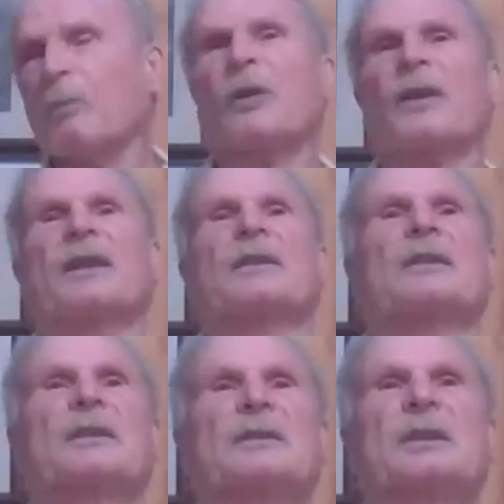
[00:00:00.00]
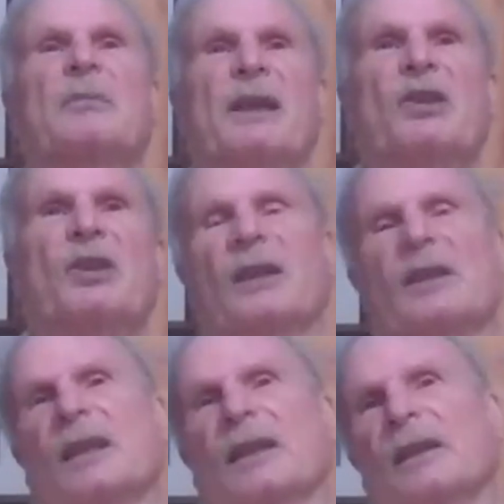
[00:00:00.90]
one more thing to mention,
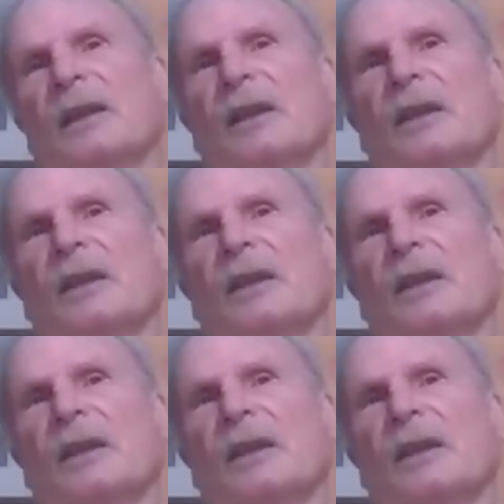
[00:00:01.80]
is that